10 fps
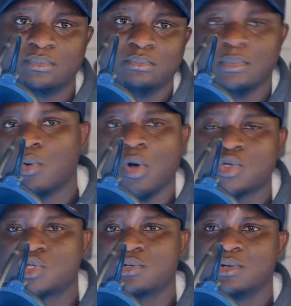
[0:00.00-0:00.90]

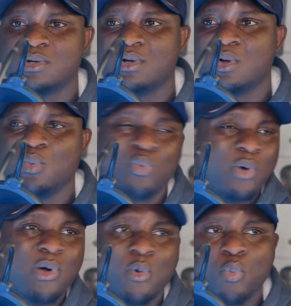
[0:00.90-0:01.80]
Because
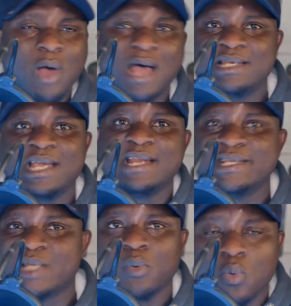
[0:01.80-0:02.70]
when hu ade ni
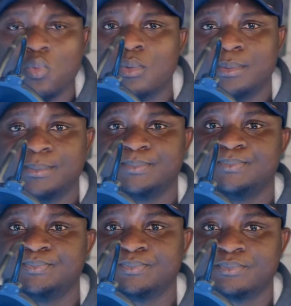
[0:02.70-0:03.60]
say wo hu.
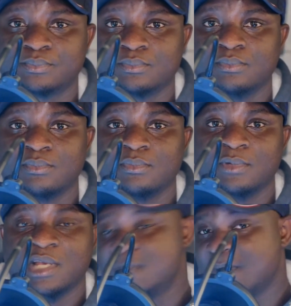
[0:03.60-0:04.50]

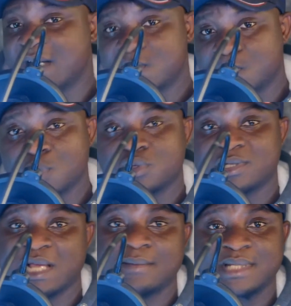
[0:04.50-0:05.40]
He's been exposed to
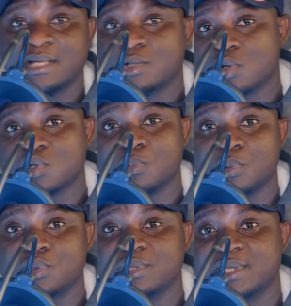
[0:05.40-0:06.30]
something he's not
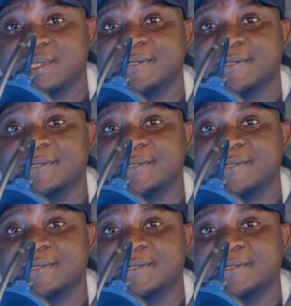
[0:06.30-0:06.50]
supposed to see.